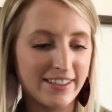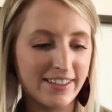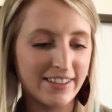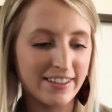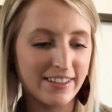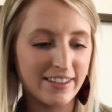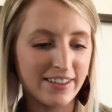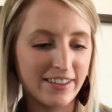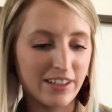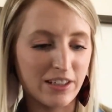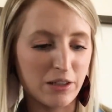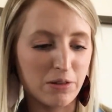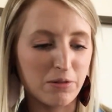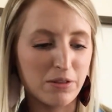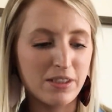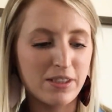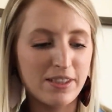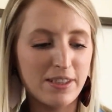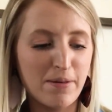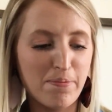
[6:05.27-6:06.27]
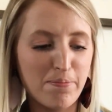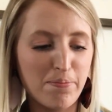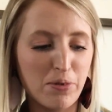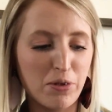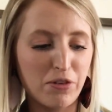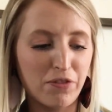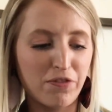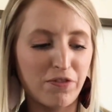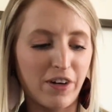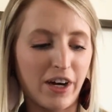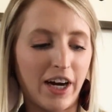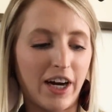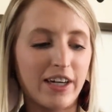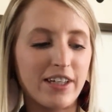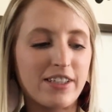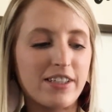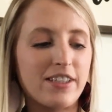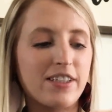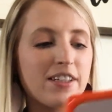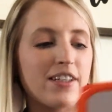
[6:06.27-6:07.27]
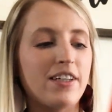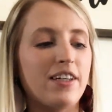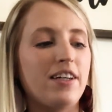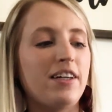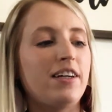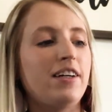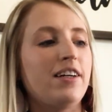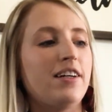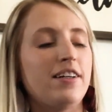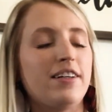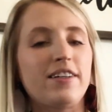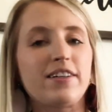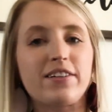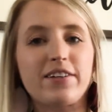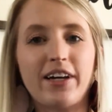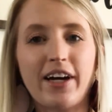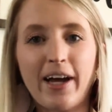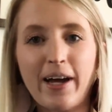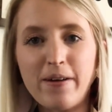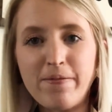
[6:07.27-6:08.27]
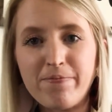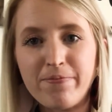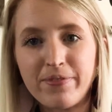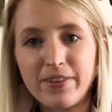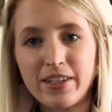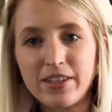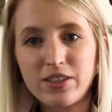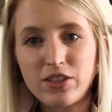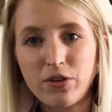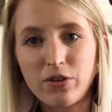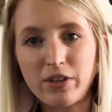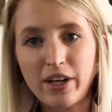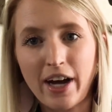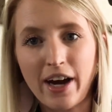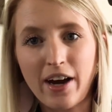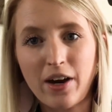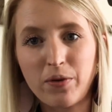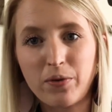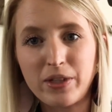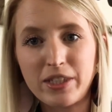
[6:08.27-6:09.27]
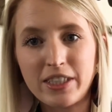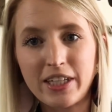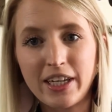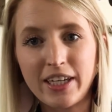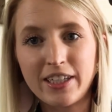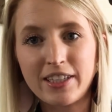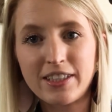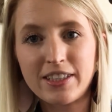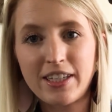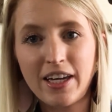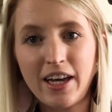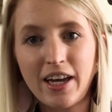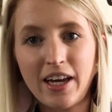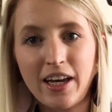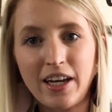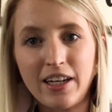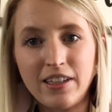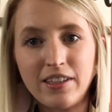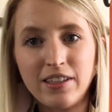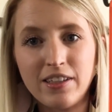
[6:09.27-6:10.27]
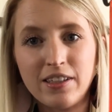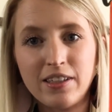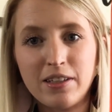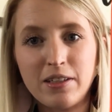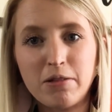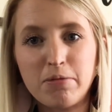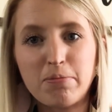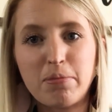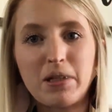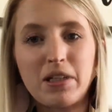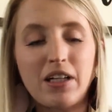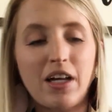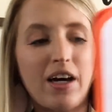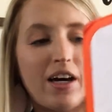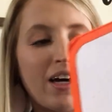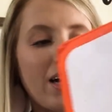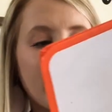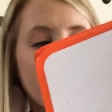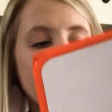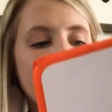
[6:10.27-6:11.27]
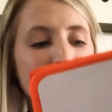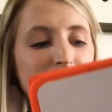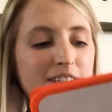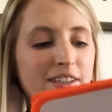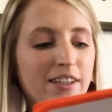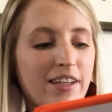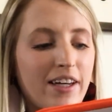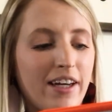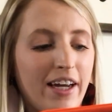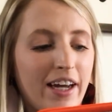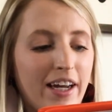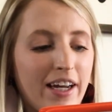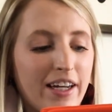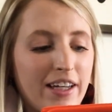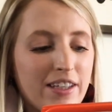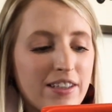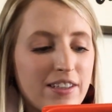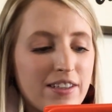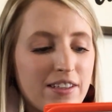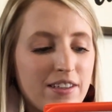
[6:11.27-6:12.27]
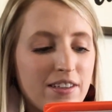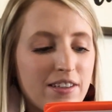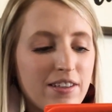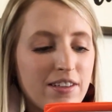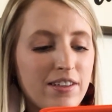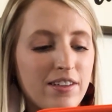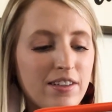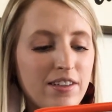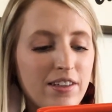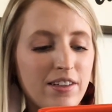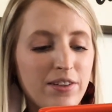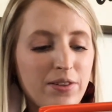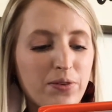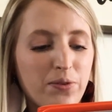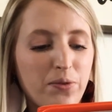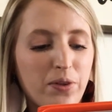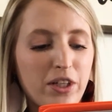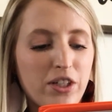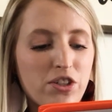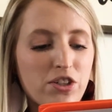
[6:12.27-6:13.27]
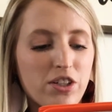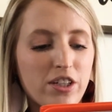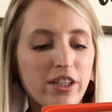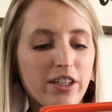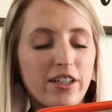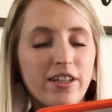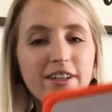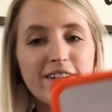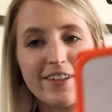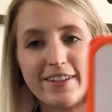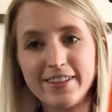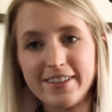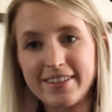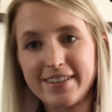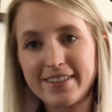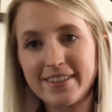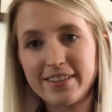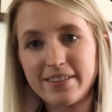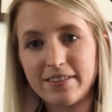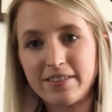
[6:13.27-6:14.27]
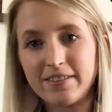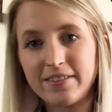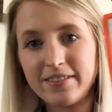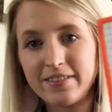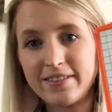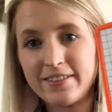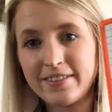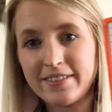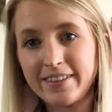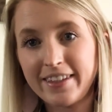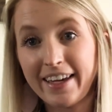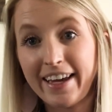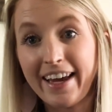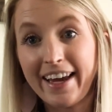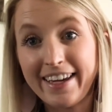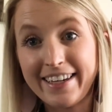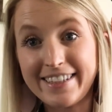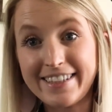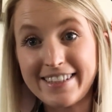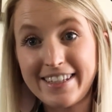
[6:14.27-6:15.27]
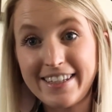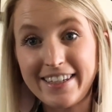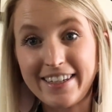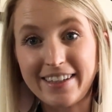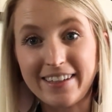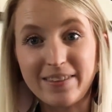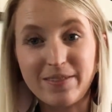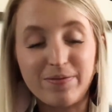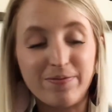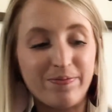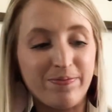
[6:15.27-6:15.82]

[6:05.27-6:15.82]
Another simple fact. Okay, so now we take 10 plus 8, which is 18.